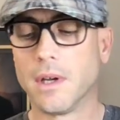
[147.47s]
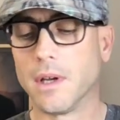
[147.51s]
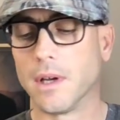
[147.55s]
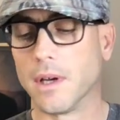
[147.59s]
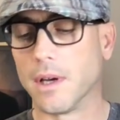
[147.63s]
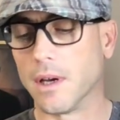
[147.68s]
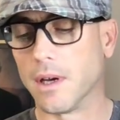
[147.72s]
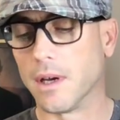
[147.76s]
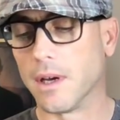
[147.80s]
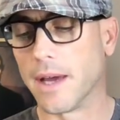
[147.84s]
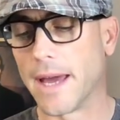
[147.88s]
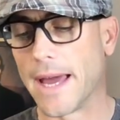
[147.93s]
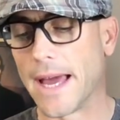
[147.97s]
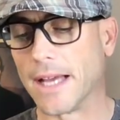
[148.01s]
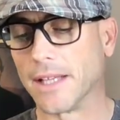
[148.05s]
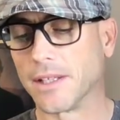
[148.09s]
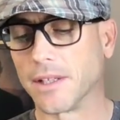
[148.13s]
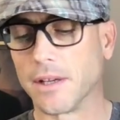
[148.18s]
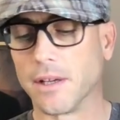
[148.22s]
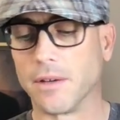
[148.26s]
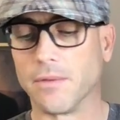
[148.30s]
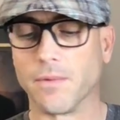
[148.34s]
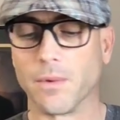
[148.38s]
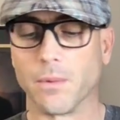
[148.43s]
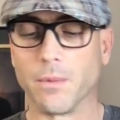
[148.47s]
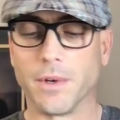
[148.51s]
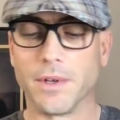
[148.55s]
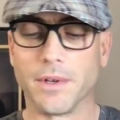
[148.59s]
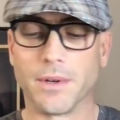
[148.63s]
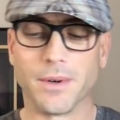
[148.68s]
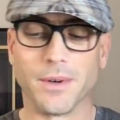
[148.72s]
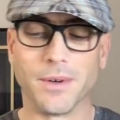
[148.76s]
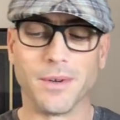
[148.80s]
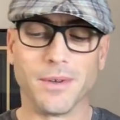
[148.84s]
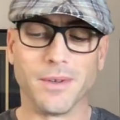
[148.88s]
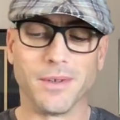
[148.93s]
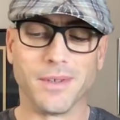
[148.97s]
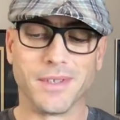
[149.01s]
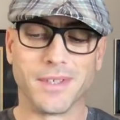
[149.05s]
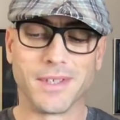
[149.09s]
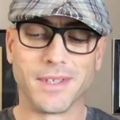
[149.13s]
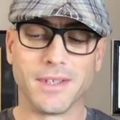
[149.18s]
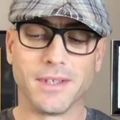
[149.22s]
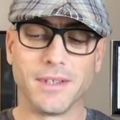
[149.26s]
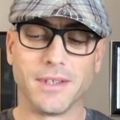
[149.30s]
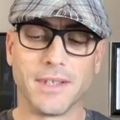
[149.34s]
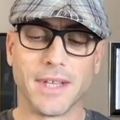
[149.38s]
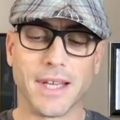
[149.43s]
uh, asking for
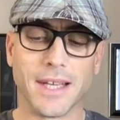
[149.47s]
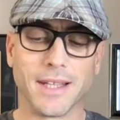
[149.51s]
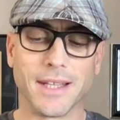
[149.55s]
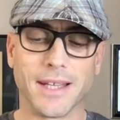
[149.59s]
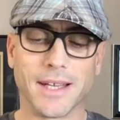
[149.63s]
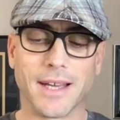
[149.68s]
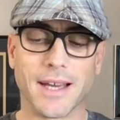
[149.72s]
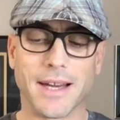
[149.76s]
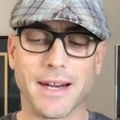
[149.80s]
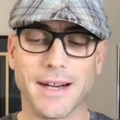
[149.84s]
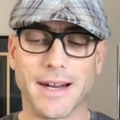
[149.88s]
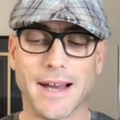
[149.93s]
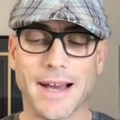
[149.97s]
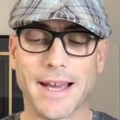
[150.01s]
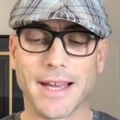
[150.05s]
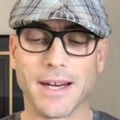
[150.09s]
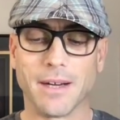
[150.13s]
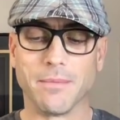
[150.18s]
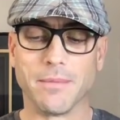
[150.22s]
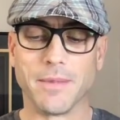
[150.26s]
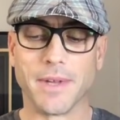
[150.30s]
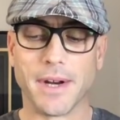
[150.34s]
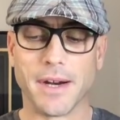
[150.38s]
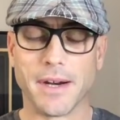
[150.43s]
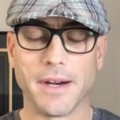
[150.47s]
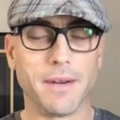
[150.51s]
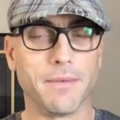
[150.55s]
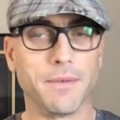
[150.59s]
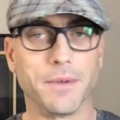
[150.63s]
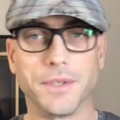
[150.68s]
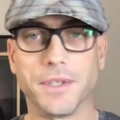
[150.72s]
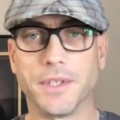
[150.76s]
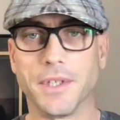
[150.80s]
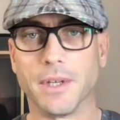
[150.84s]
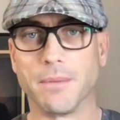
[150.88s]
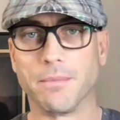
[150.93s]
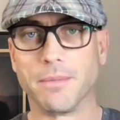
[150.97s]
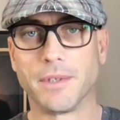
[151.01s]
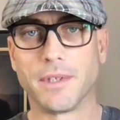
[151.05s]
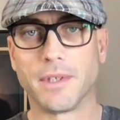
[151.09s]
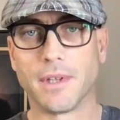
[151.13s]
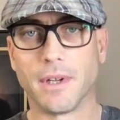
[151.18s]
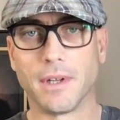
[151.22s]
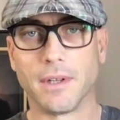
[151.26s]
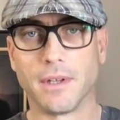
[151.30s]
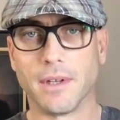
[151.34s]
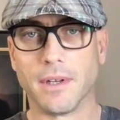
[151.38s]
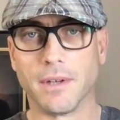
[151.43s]
returns, saying they got an item that I never shipped,
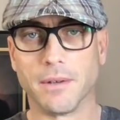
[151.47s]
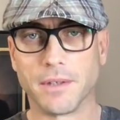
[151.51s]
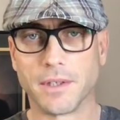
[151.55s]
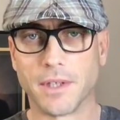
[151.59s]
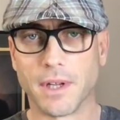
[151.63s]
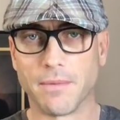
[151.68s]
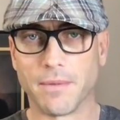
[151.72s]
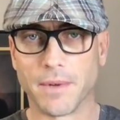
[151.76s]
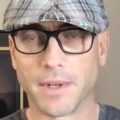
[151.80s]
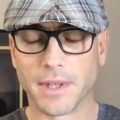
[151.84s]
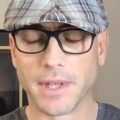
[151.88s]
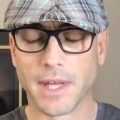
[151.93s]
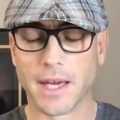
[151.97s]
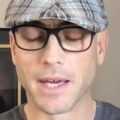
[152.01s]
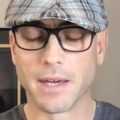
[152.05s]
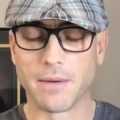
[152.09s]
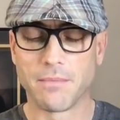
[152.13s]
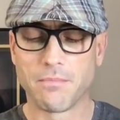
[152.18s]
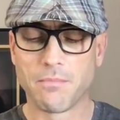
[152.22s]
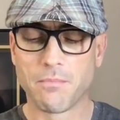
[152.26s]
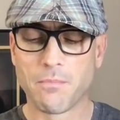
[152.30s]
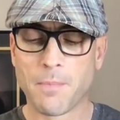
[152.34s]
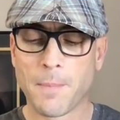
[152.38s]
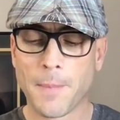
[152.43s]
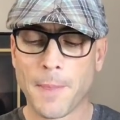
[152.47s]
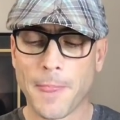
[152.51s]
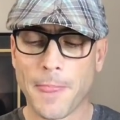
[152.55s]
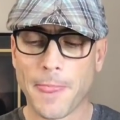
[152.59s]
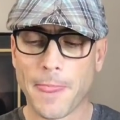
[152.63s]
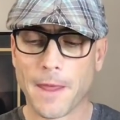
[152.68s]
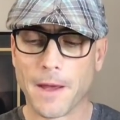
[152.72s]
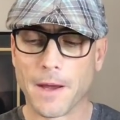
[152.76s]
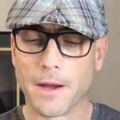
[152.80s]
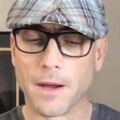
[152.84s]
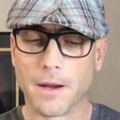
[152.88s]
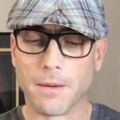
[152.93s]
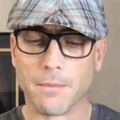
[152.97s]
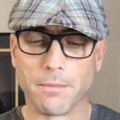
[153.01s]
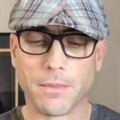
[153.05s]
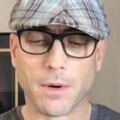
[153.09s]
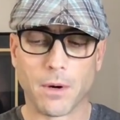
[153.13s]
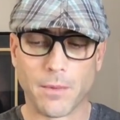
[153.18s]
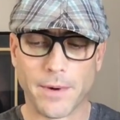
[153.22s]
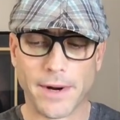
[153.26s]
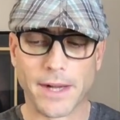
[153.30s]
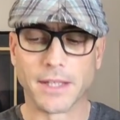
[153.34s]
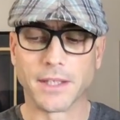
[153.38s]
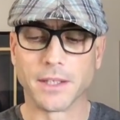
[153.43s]
so, you know, stuff like that, um,
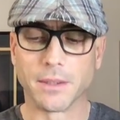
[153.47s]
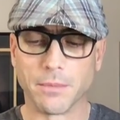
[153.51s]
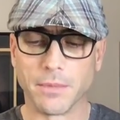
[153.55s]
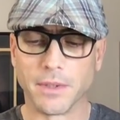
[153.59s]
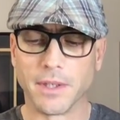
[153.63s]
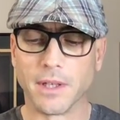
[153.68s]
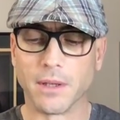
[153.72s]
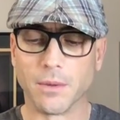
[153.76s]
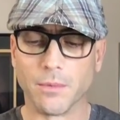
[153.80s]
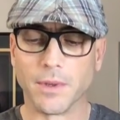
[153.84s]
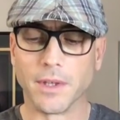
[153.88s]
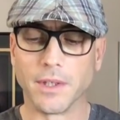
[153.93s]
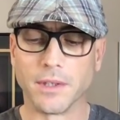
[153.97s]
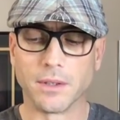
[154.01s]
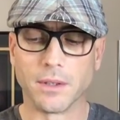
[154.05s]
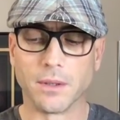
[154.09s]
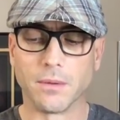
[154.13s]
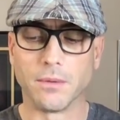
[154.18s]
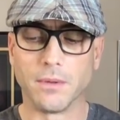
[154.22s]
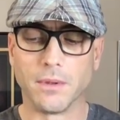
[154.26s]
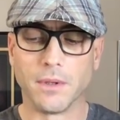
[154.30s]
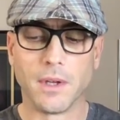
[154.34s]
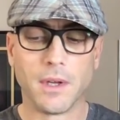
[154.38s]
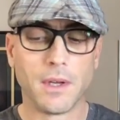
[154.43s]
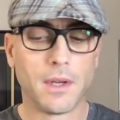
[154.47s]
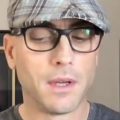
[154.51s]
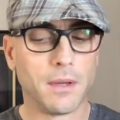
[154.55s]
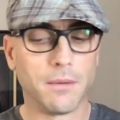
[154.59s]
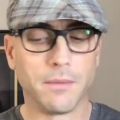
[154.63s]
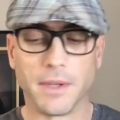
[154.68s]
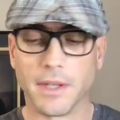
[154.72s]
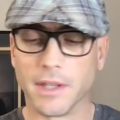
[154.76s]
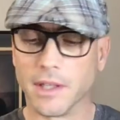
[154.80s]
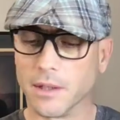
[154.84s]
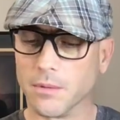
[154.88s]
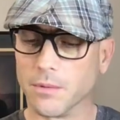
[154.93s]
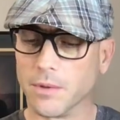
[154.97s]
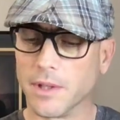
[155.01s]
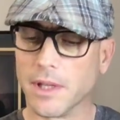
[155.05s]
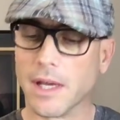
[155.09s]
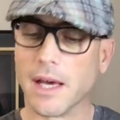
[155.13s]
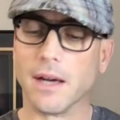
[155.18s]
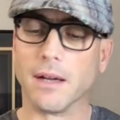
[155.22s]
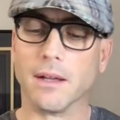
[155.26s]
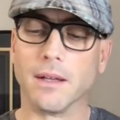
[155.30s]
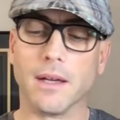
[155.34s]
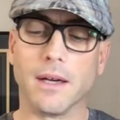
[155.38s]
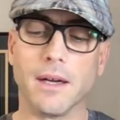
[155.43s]
harassing me that way. So dealing with
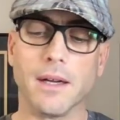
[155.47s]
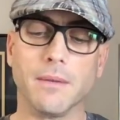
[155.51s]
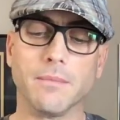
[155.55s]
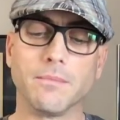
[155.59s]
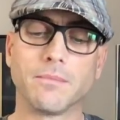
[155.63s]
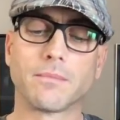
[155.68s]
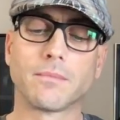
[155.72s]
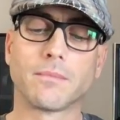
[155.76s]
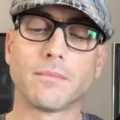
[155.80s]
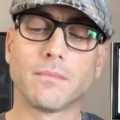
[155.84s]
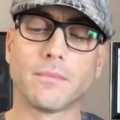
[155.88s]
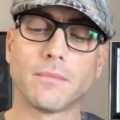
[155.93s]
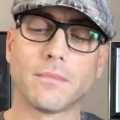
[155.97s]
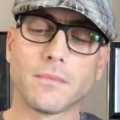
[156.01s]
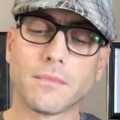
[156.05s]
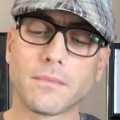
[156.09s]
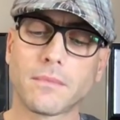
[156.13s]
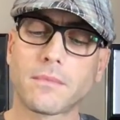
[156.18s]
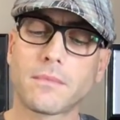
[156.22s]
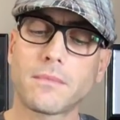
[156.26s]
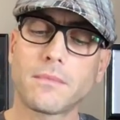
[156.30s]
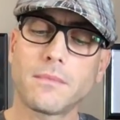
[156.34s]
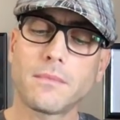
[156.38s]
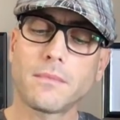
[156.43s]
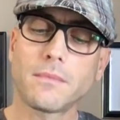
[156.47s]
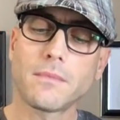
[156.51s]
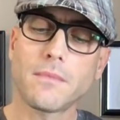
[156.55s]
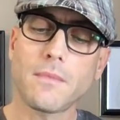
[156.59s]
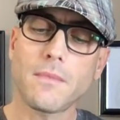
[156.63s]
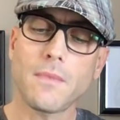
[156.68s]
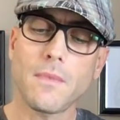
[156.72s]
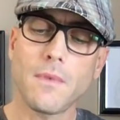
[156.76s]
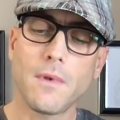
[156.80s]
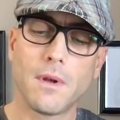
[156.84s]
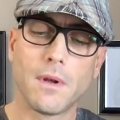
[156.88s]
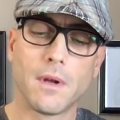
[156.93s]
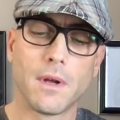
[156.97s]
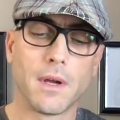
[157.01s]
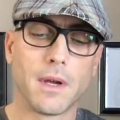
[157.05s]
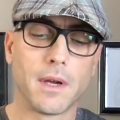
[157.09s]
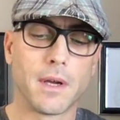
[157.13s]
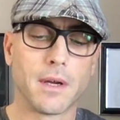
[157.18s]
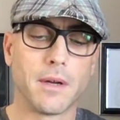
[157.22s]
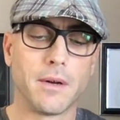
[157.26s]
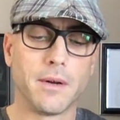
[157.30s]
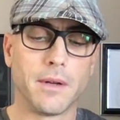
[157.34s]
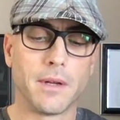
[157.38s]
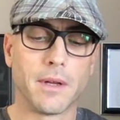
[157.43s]
that a lot,
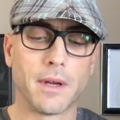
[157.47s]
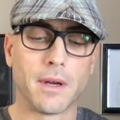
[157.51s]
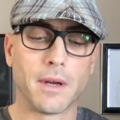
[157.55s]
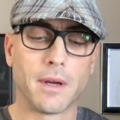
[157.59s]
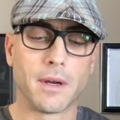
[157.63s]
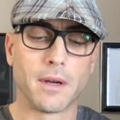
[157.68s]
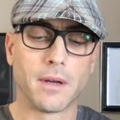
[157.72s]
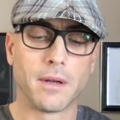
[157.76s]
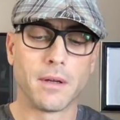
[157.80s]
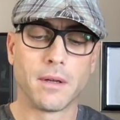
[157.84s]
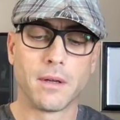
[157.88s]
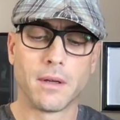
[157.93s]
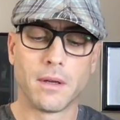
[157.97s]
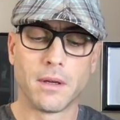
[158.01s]
and uh,